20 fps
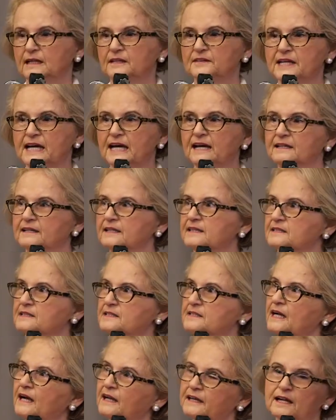that is
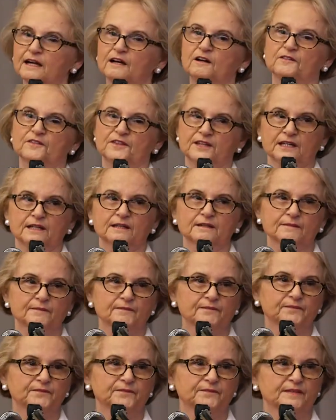not healthy.
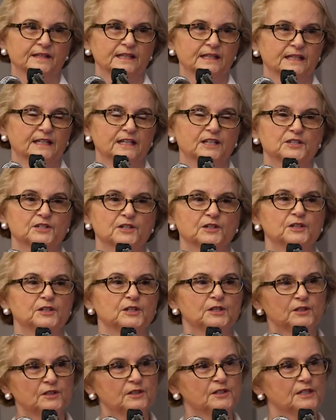So
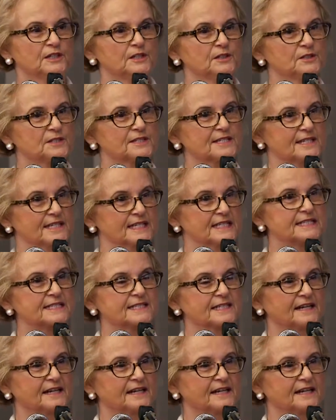you use this